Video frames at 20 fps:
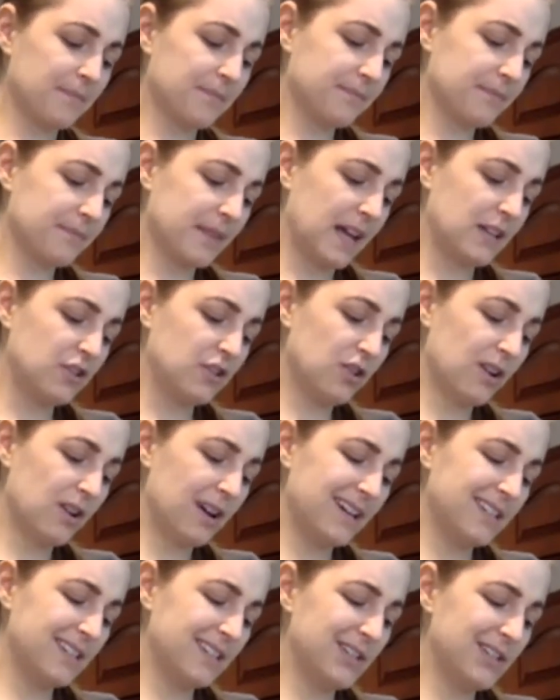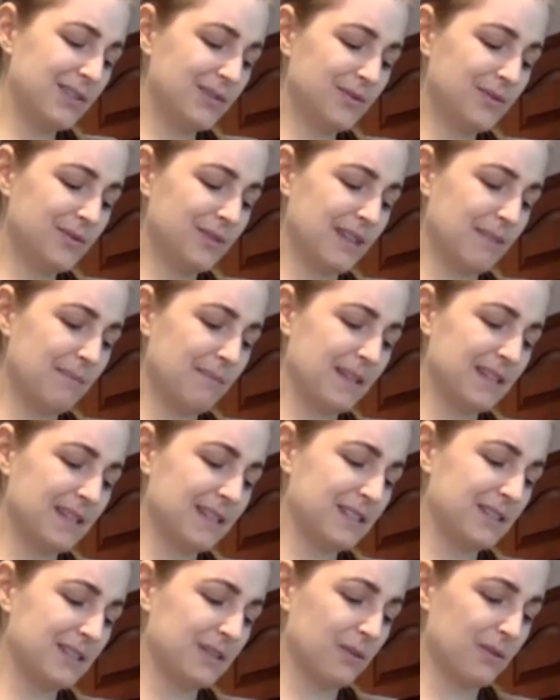I try to limit
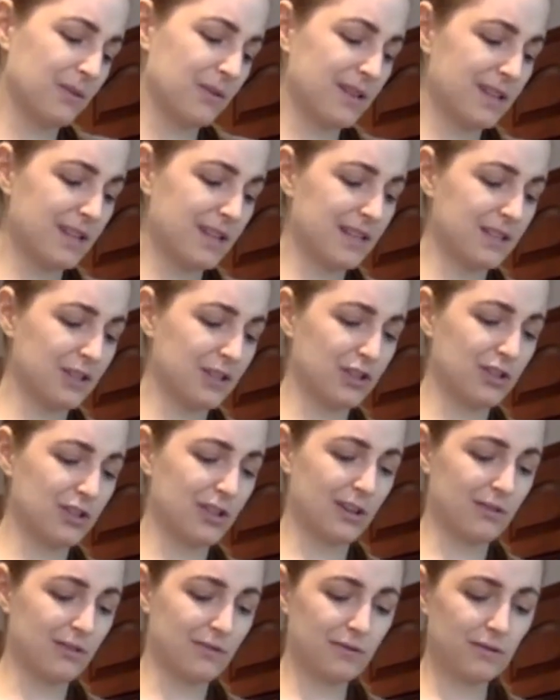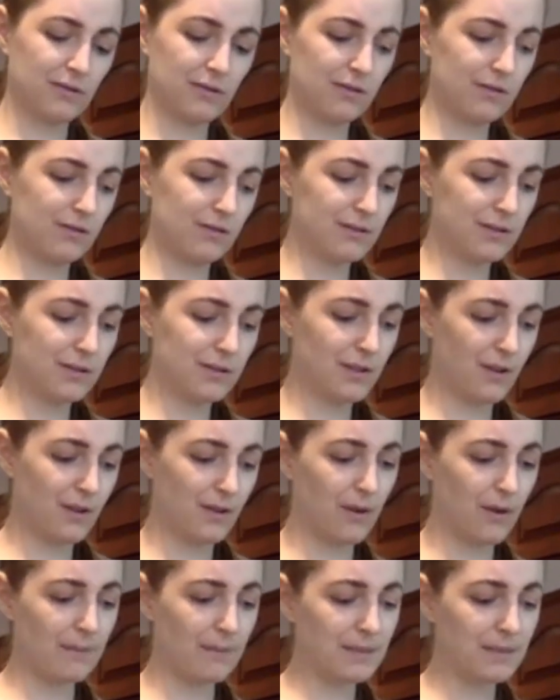soy in general, so
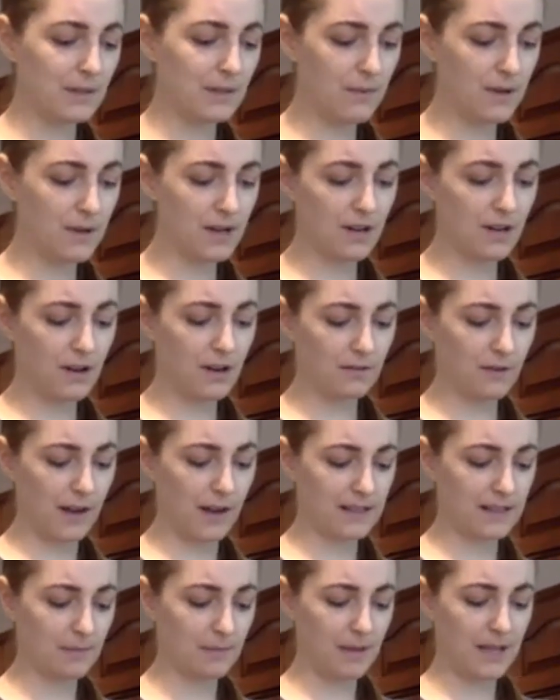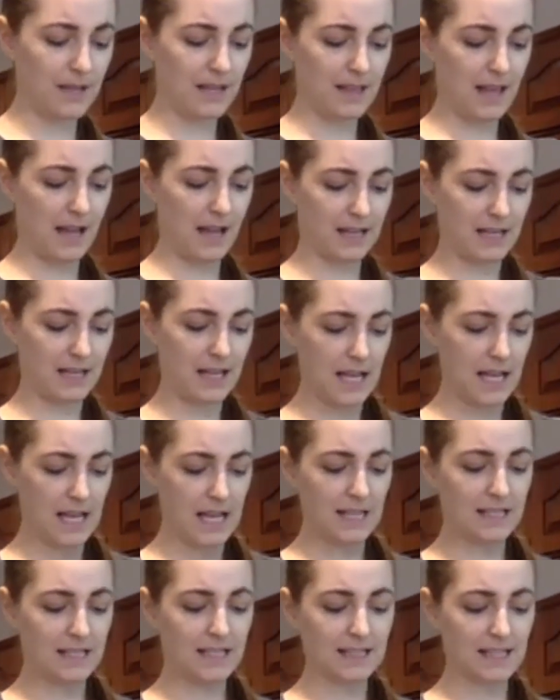I'm still working on a recipe that
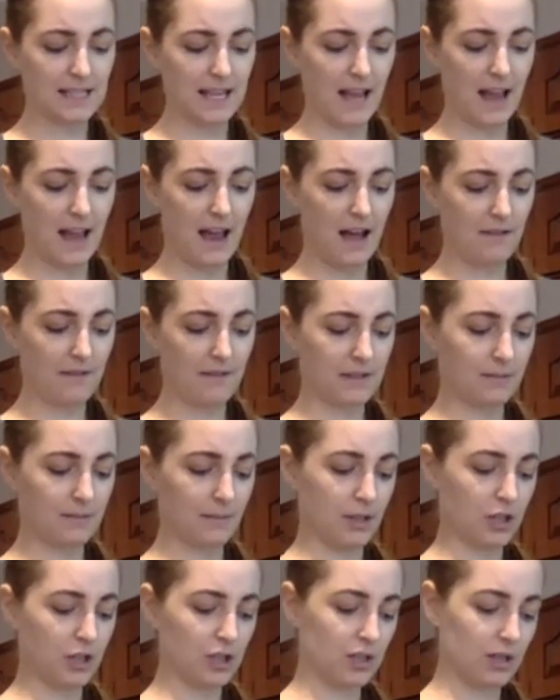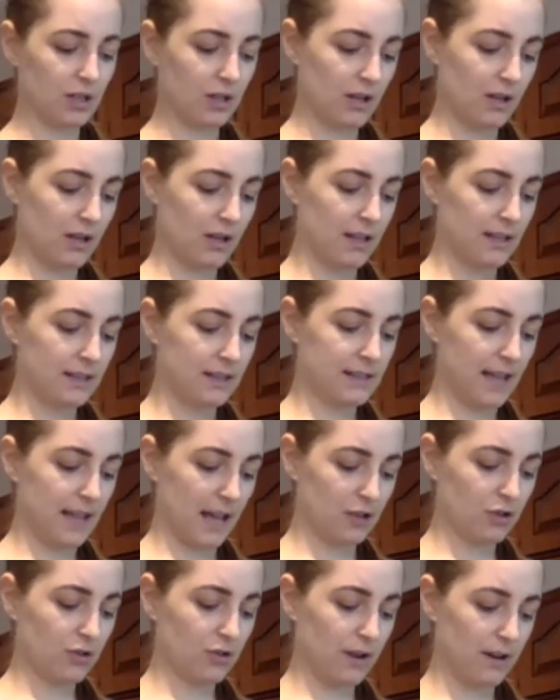doesn't have as much
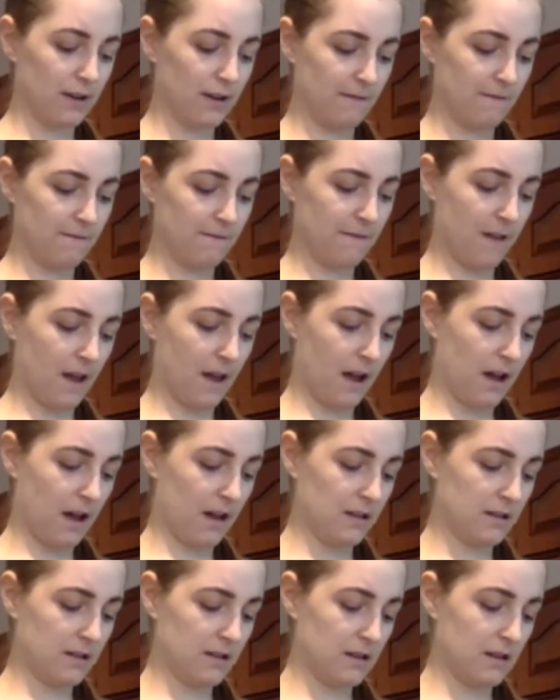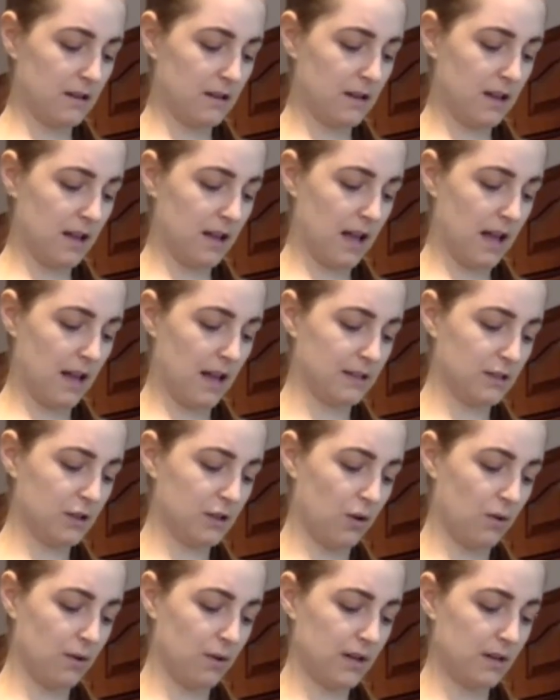saturated fat as
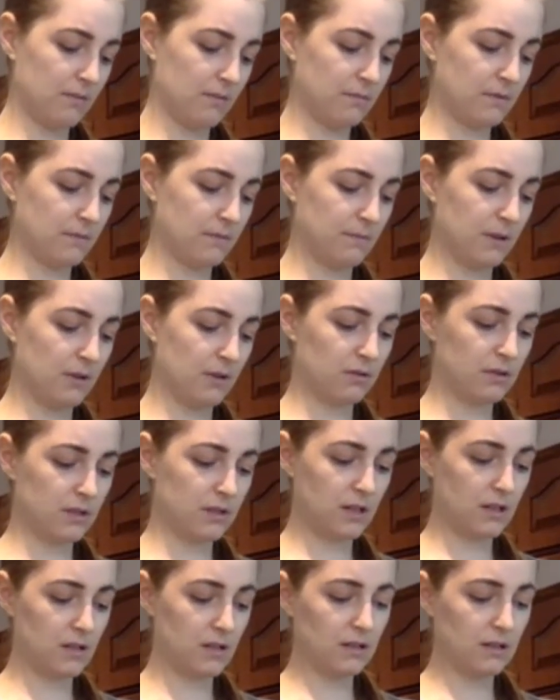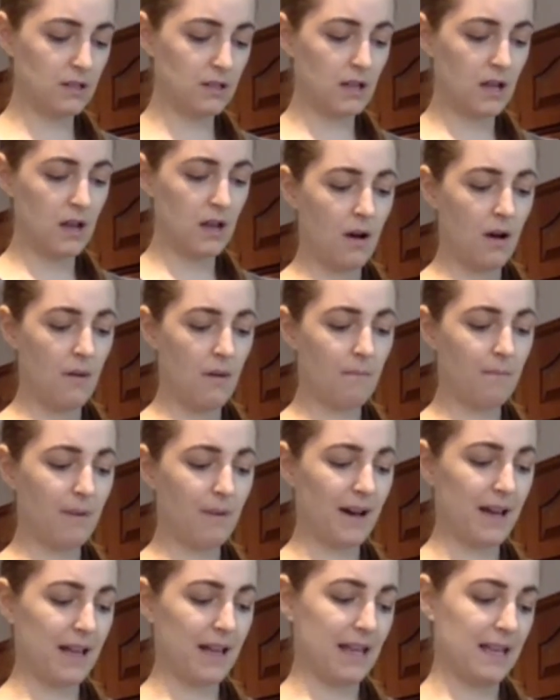coconut milk does,
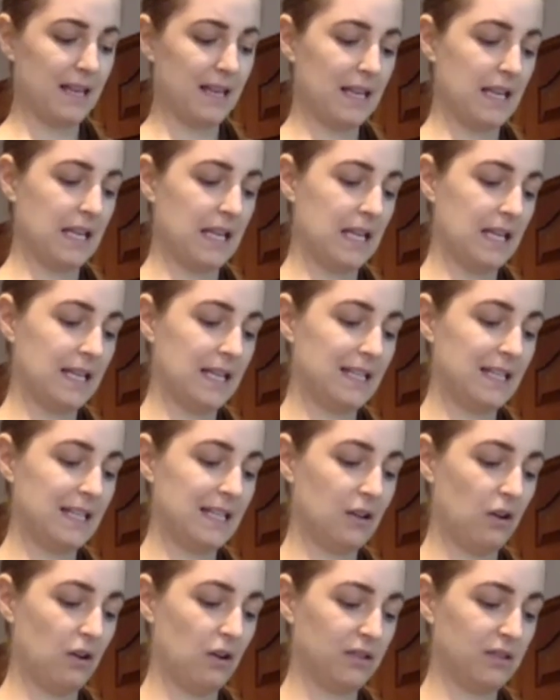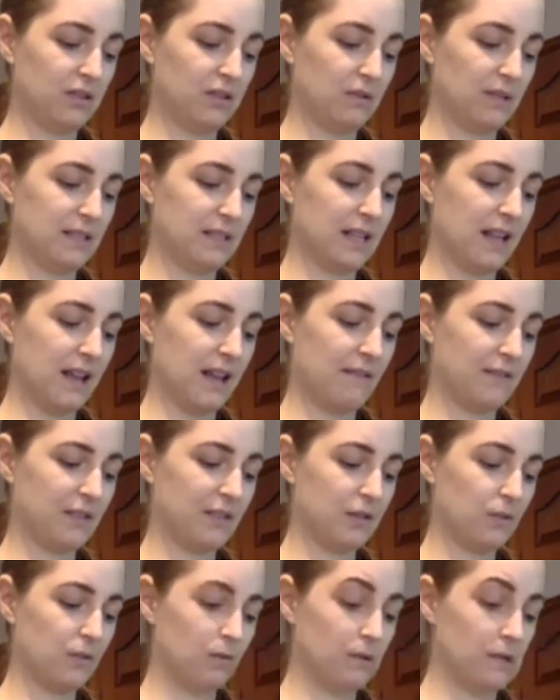but also doesn't have
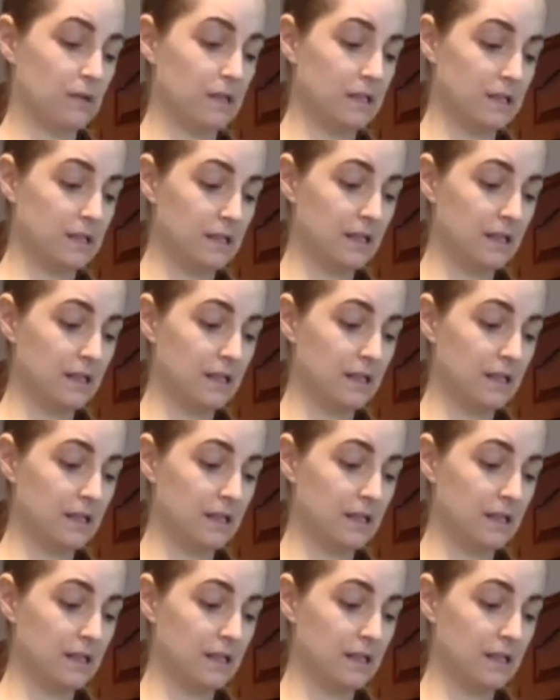soy,